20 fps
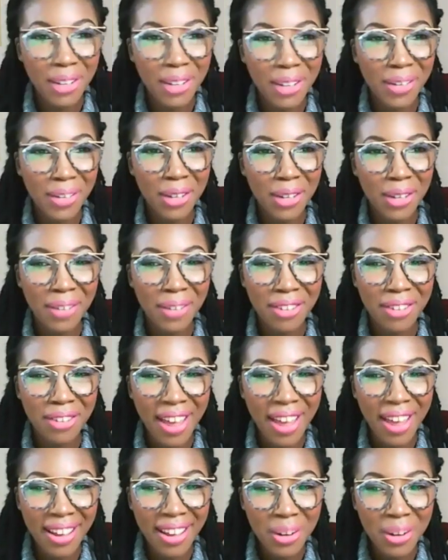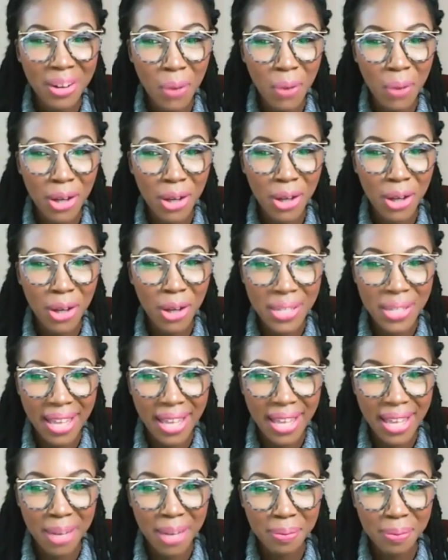it. Love it. Ryan, what do you
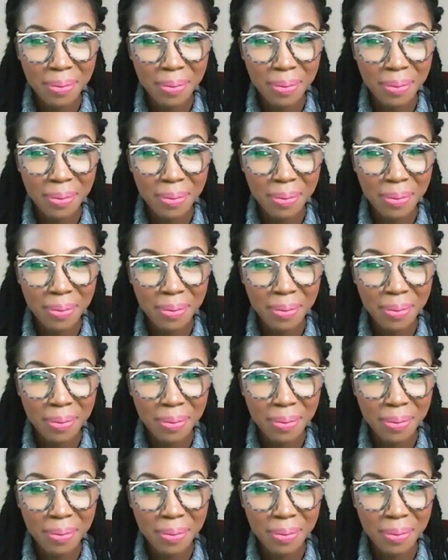say?